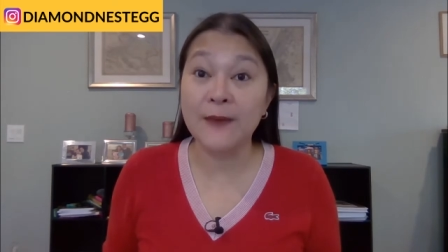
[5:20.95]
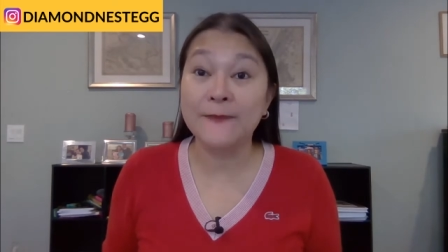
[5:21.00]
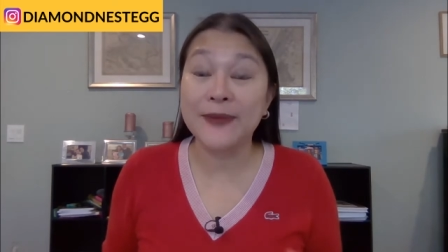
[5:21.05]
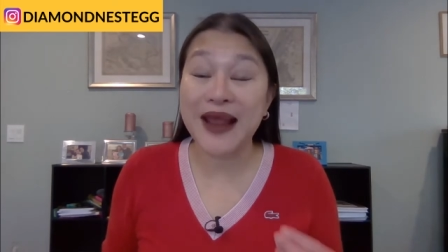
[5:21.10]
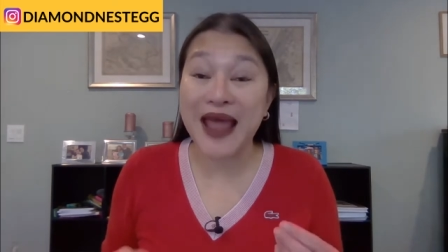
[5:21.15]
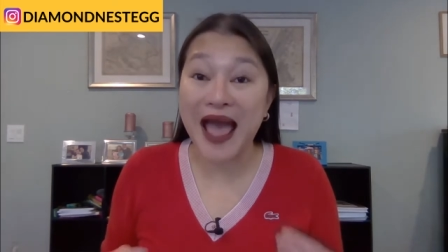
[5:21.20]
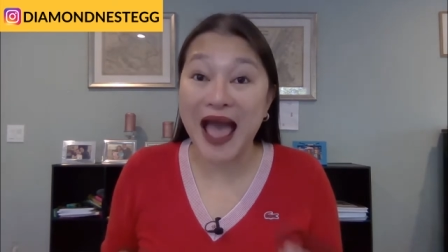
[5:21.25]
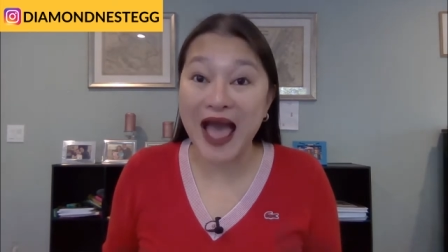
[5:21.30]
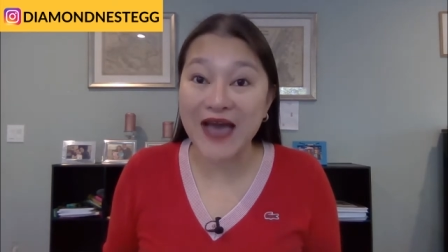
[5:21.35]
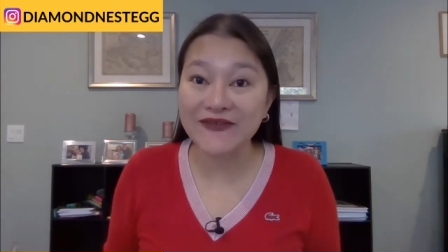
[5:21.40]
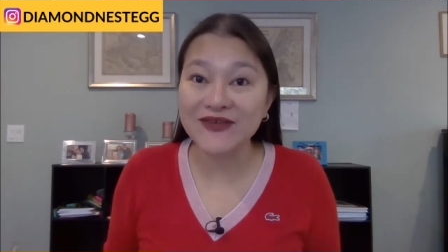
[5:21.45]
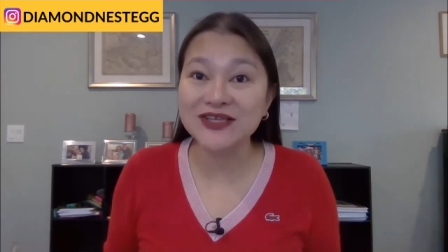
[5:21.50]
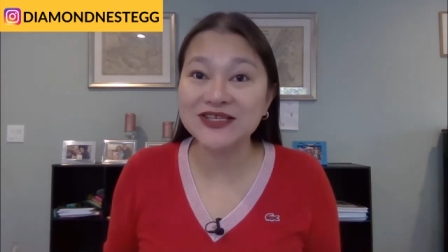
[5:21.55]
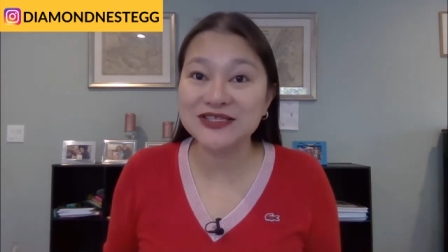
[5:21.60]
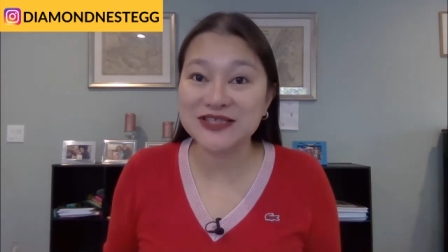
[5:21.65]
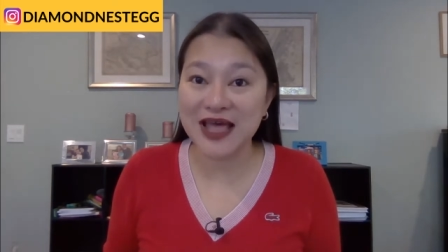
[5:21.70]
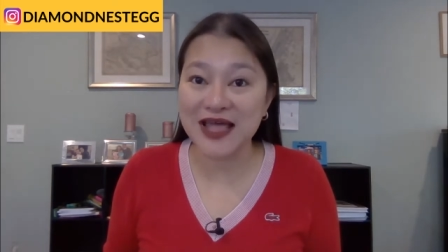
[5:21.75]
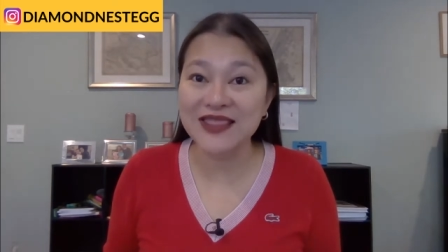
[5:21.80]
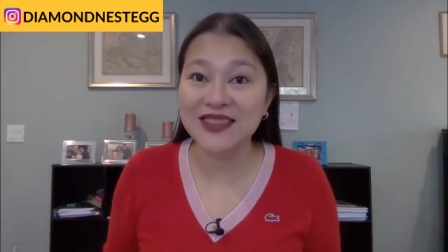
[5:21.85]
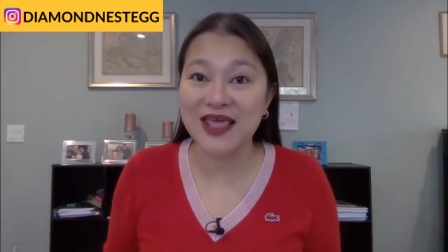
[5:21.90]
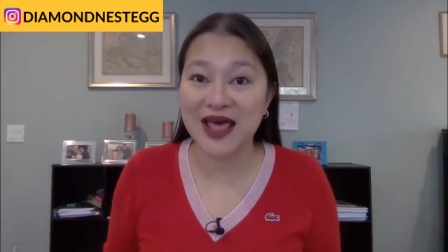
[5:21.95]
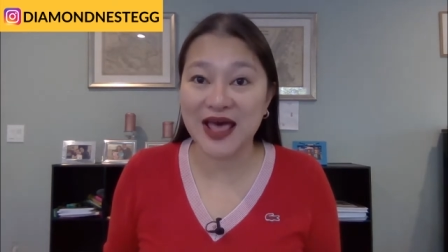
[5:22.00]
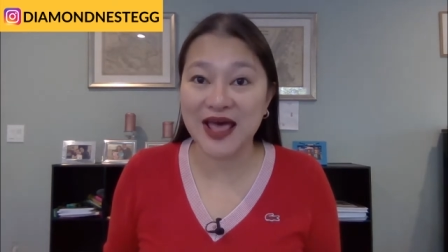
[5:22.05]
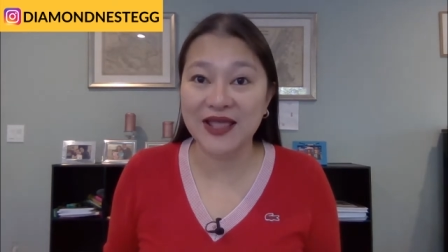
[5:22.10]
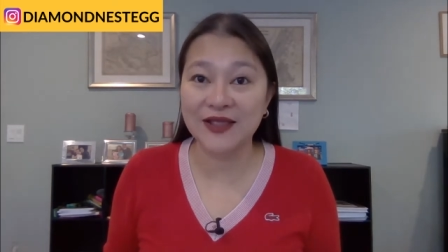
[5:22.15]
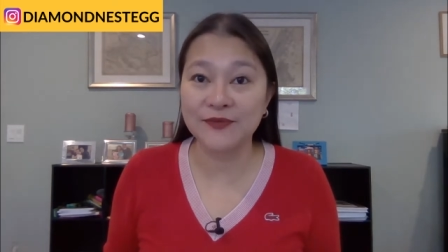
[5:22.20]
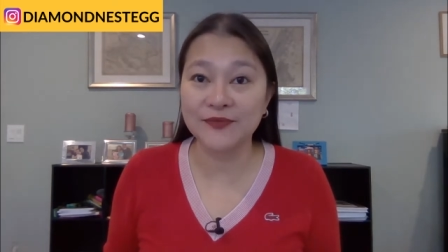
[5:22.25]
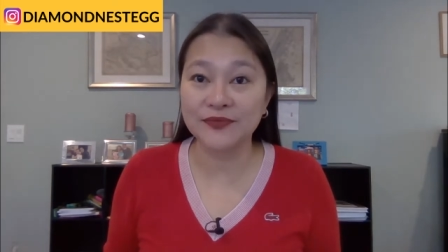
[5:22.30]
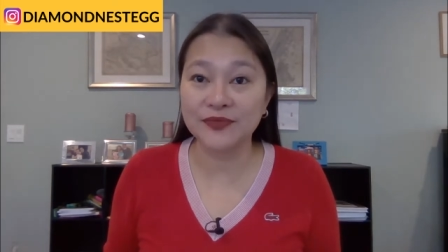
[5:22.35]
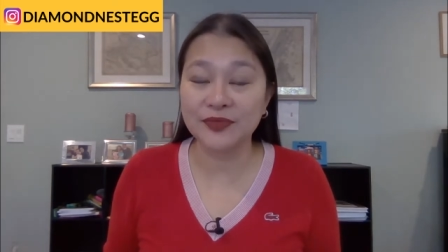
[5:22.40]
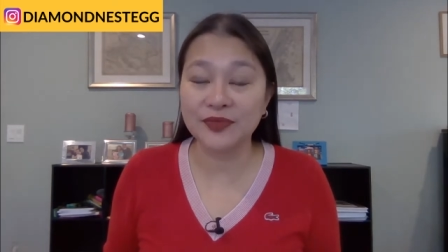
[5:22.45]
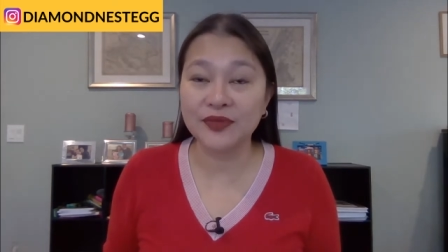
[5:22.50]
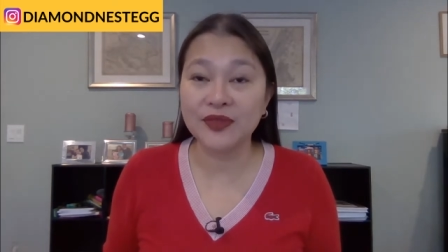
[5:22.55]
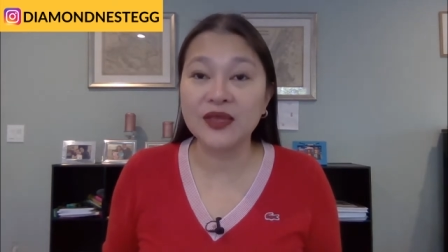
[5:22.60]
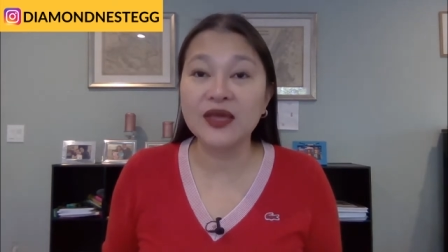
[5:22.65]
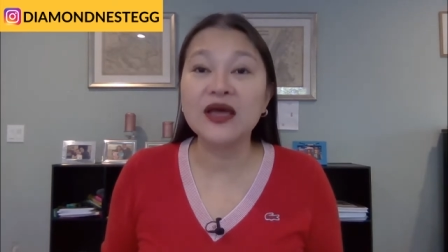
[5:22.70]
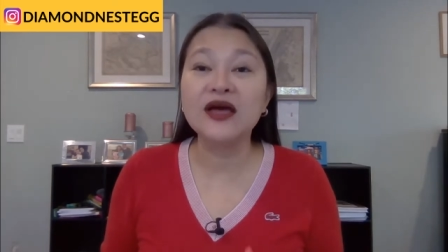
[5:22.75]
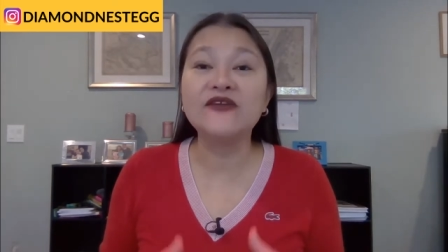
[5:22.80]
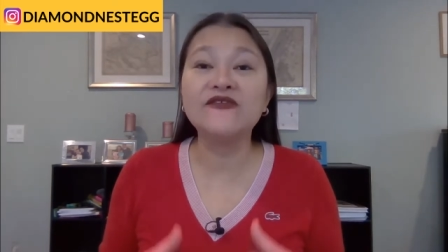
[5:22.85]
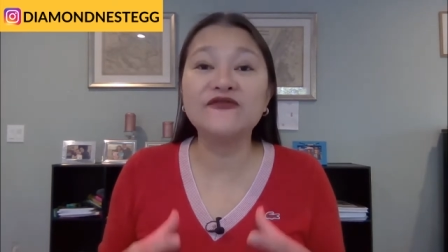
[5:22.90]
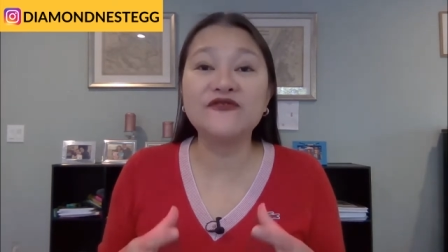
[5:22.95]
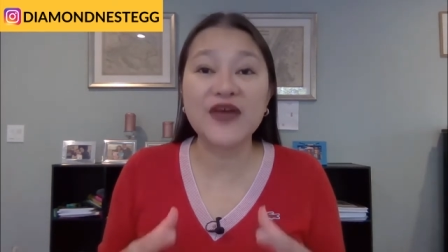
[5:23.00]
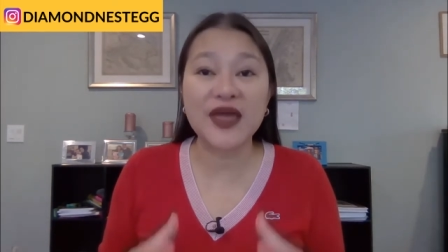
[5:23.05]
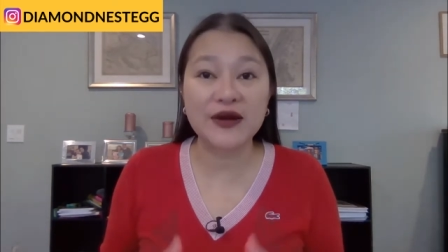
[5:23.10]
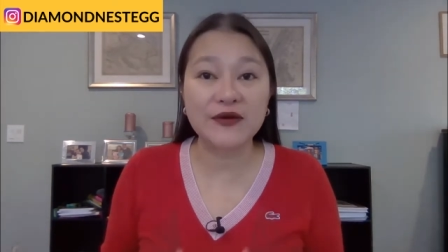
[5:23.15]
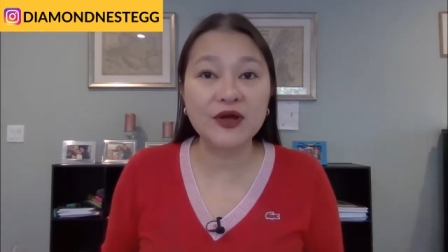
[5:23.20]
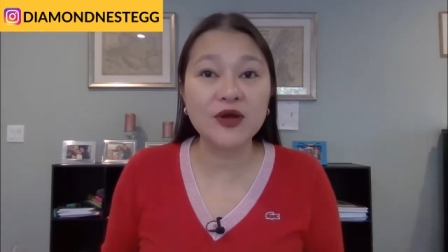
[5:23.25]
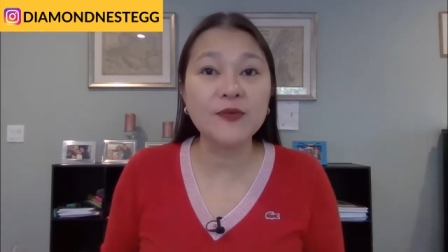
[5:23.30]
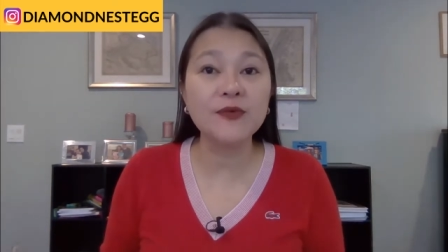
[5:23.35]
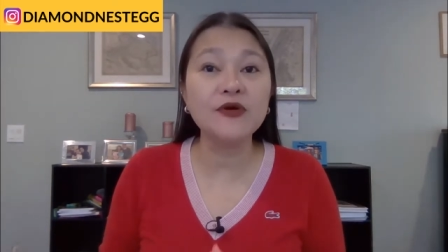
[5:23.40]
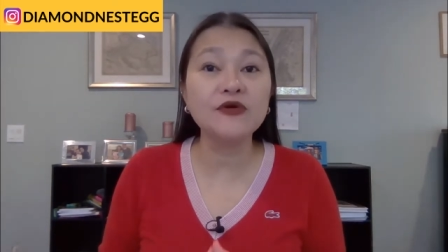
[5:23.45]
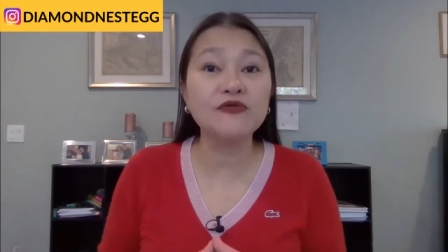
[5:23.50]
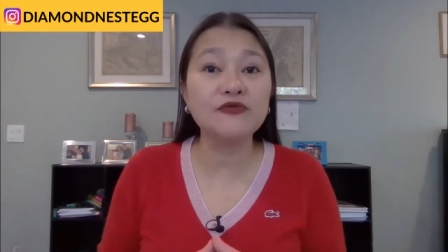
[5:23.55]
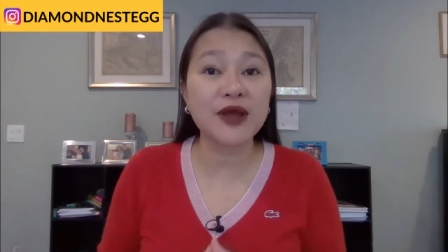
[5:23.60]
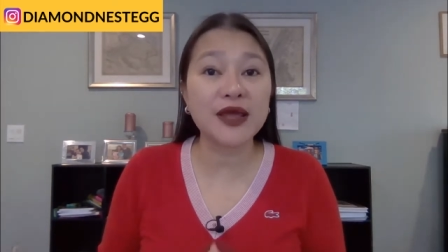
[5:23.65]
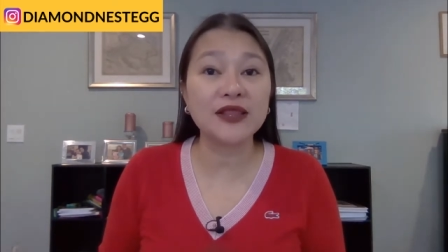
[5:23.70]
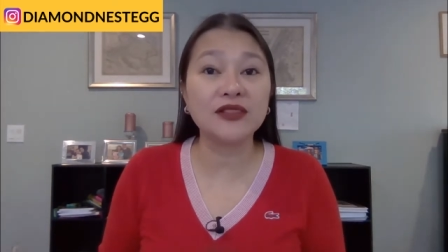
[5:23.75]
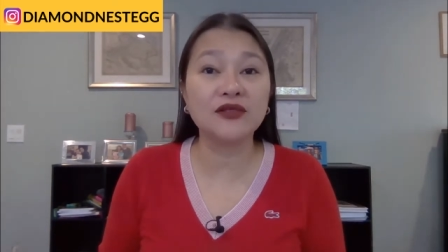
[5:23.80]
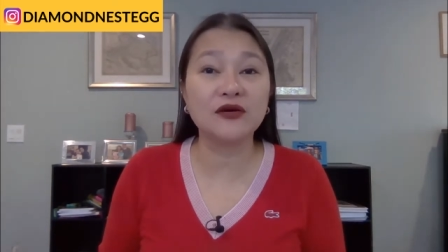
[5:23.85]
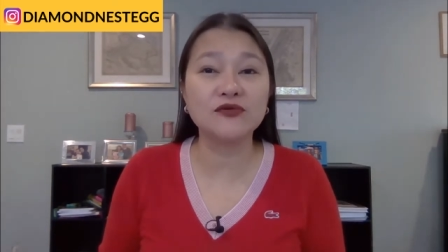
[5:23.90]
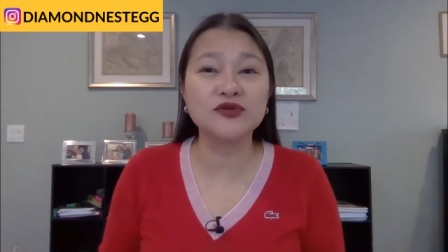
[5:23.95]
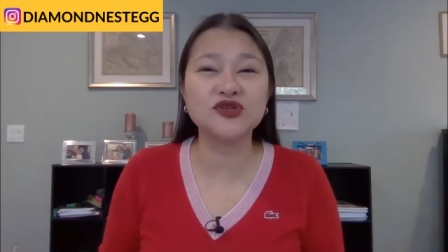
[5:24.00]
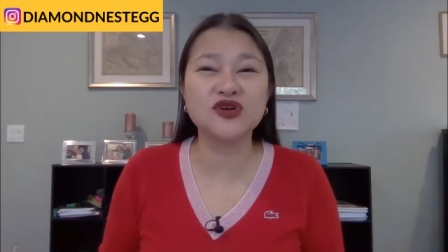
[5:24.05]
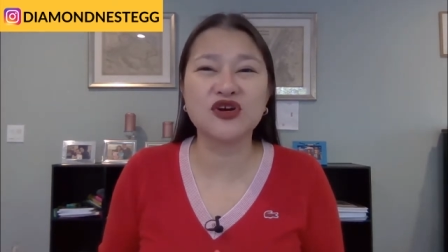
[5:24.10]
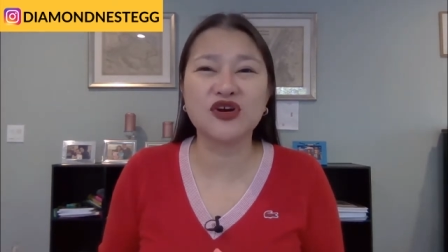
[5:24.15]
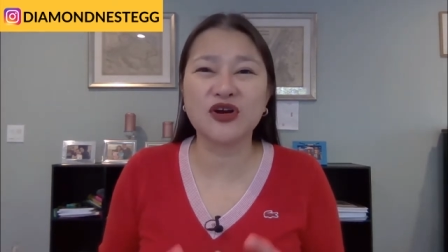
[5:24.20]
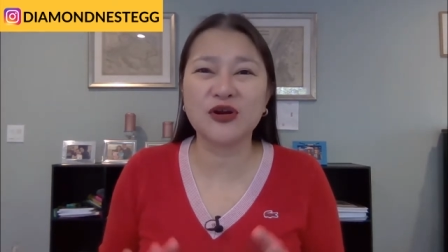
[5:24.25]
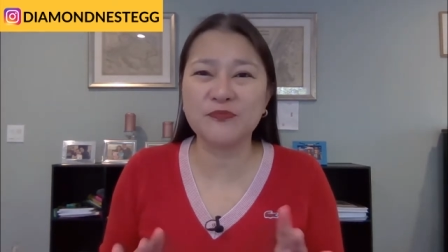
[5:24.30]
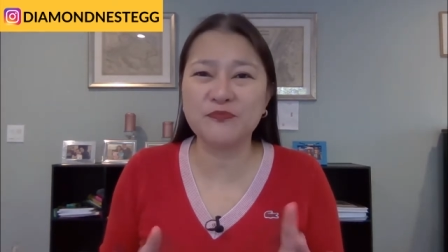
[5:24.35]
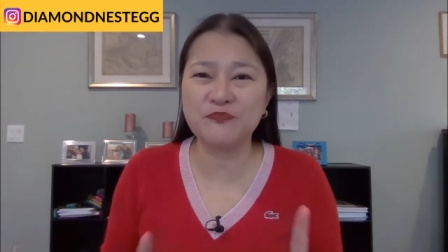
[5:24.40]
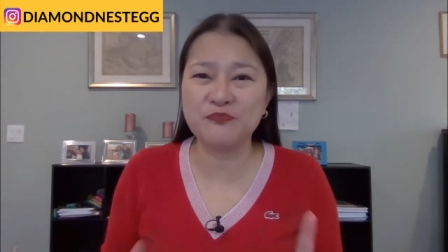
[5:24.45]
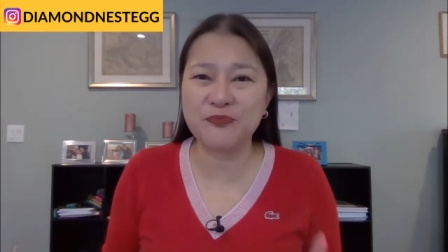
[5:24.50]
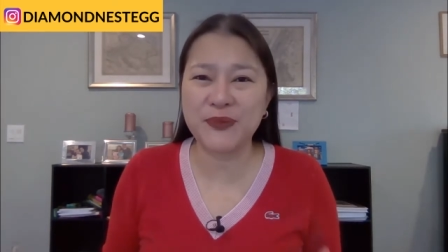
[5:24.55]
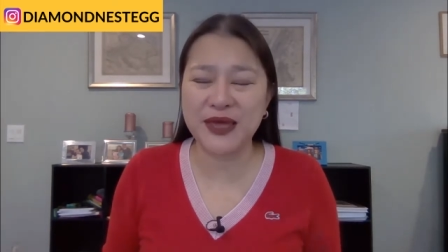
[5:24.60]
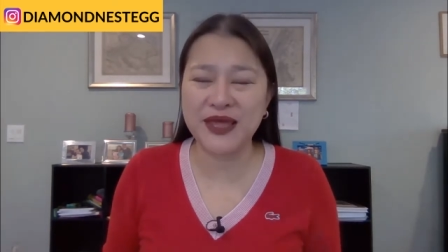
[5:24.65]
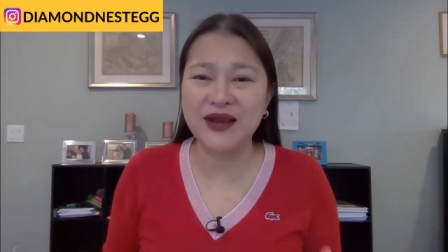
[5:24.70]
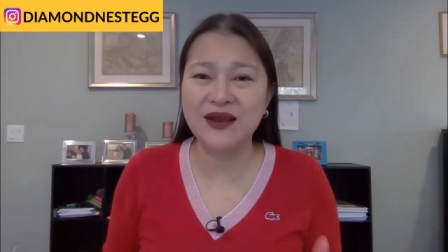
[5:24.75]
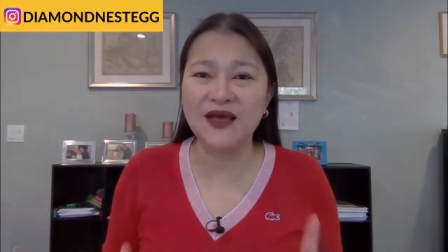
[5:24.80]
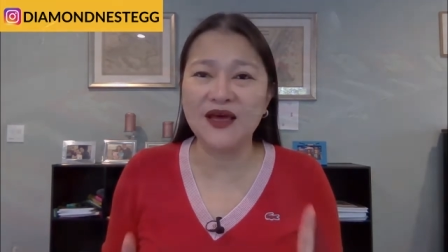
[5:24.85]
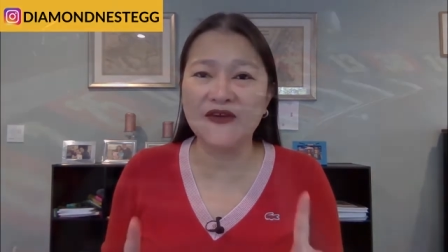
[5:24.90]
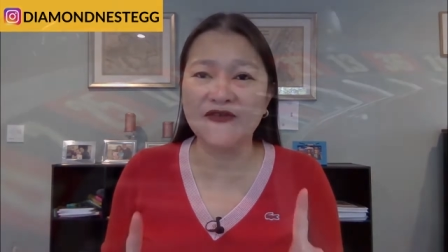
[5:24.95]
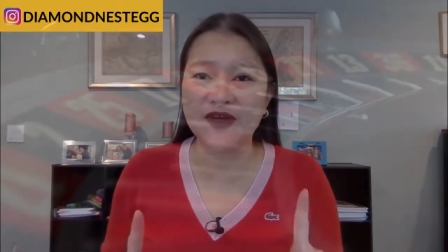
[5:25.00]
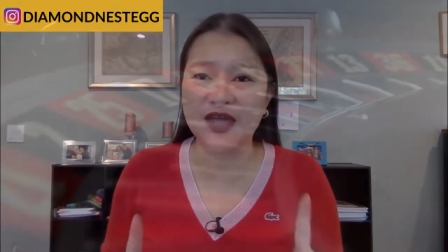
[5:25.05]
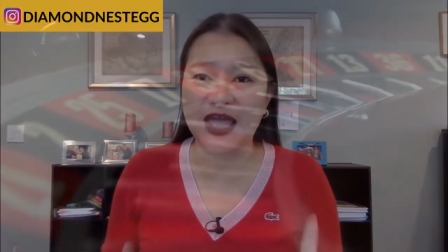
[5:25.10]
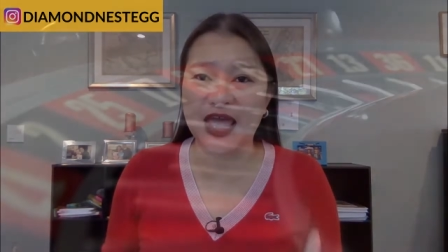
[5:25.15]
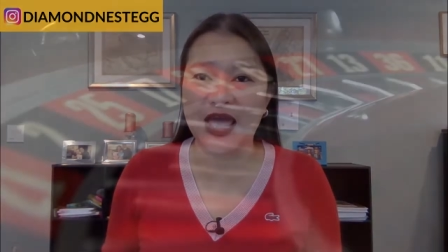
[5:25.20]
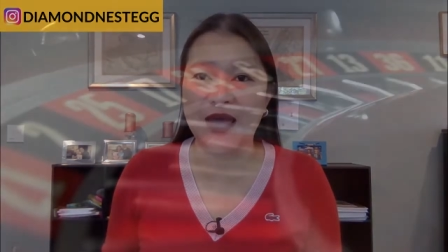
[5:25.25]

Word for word: But having said that, variable rate loans are a bit of a